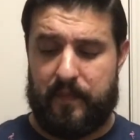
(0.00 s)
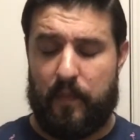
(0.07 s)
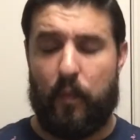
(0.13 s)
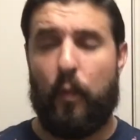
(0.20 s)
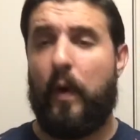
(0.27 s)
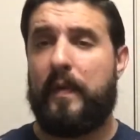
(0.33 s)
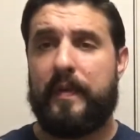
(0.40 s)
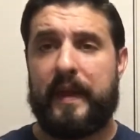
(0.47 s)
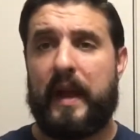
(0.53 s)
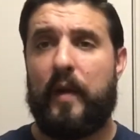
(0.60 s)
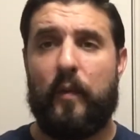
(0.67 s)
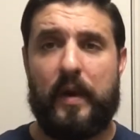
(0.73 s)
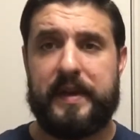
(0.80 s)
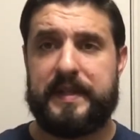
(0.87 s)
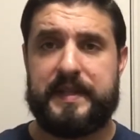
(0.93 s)
One thing I
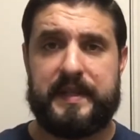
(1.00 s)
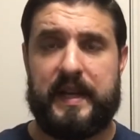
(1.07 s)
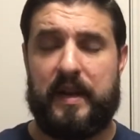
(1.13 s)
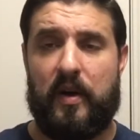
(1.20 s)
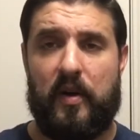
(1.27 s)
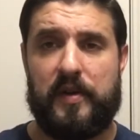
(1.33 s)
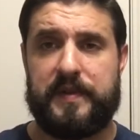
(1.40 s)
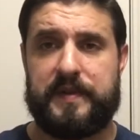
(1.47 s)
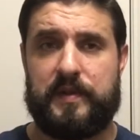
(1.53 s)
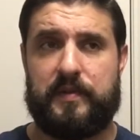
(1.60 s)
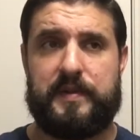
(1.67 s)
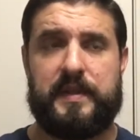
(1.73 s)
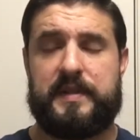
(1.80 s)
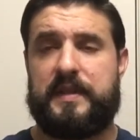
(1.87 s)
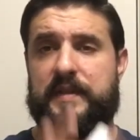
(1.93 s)
want to say also,
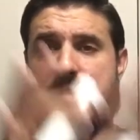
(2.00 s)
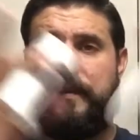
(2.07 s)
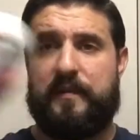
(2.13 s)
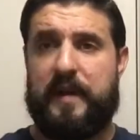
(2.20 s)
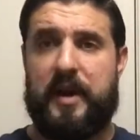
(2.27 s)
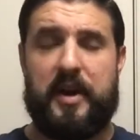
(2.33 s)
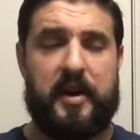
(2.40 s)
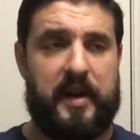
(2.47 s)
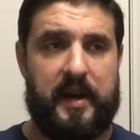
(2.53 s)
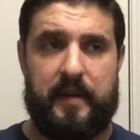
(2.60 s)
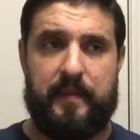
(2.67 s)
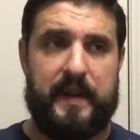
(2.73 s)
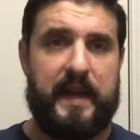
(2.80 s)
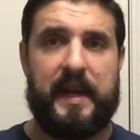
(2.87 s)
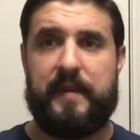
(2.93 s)
just at the very
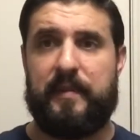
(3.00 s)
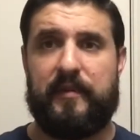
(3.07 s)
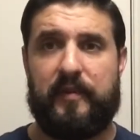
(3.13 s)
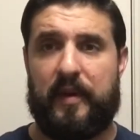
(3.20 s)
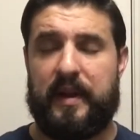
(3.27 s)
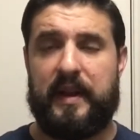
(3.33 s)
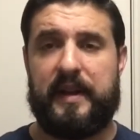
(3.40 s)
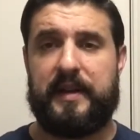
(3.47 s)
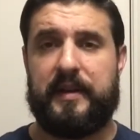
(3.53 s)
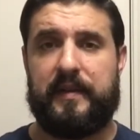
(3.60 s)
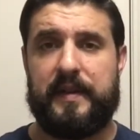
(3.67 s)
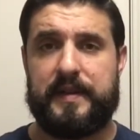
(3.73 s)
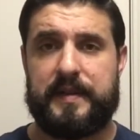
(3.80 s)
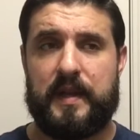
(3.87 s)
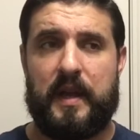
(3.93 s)
beginning before I get into
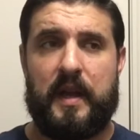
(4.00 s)
this,